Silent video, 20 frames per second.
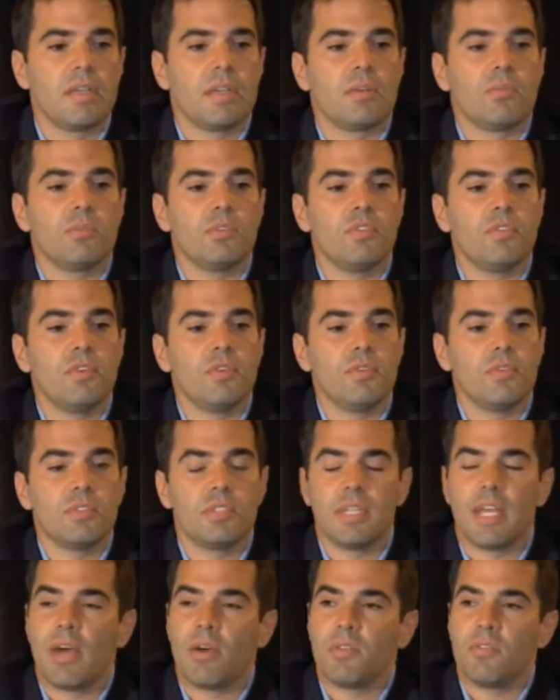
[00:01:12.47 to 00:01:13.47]
We've used
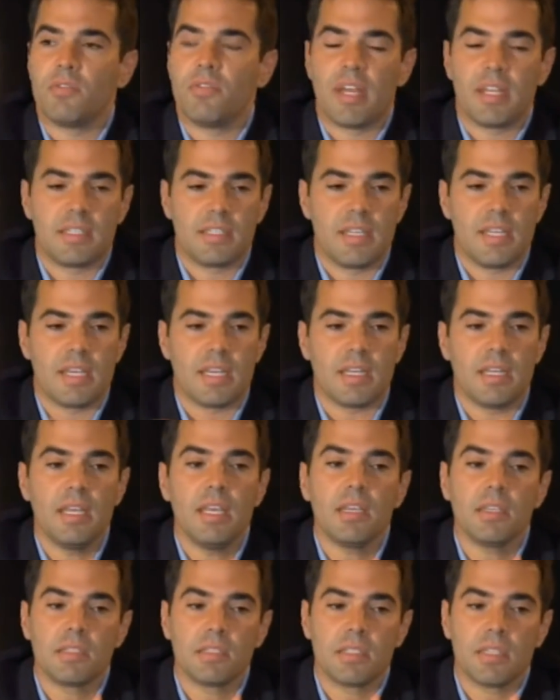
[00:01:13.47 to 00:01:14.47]
now advanced
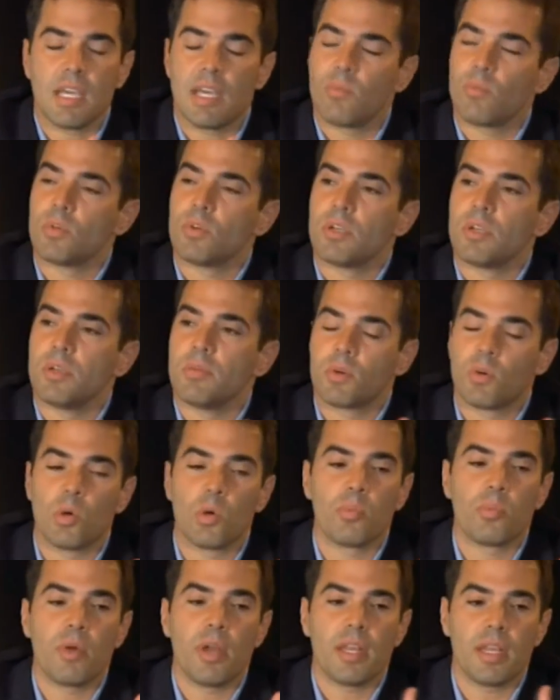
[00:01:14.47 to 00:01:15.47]
techniques, and we're
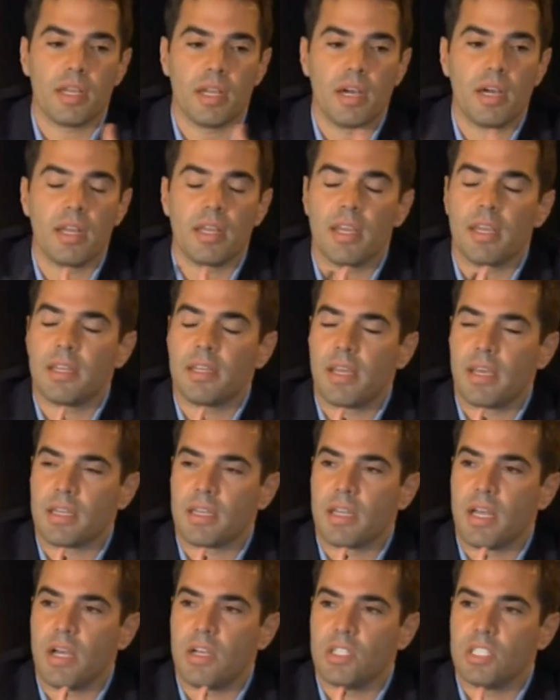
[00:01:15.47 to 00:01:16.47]
incorporating cutting-edge
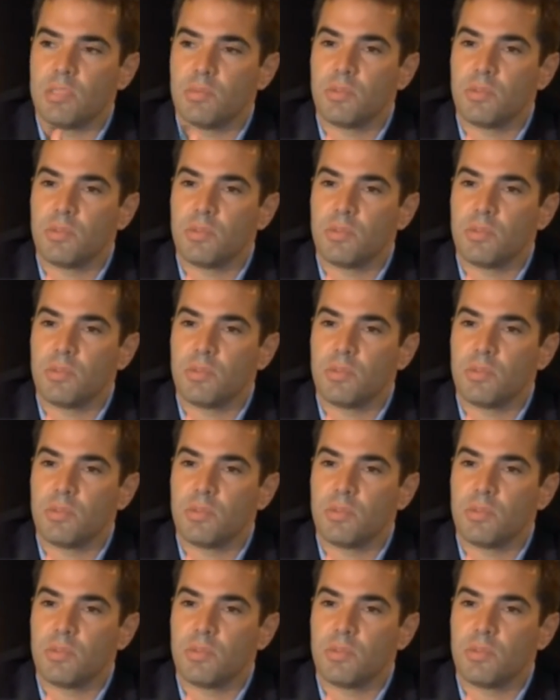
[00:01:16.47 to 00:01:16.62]
technology.